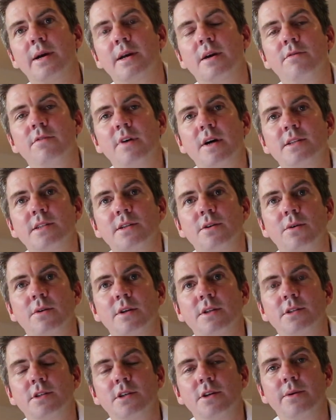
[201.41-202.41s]
it converts it
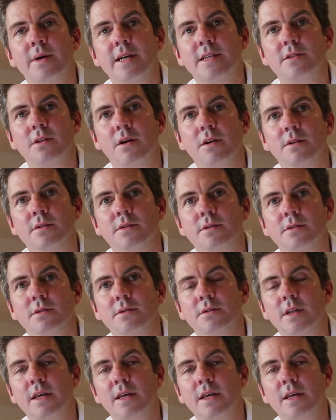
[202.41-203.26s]
all into US dollars.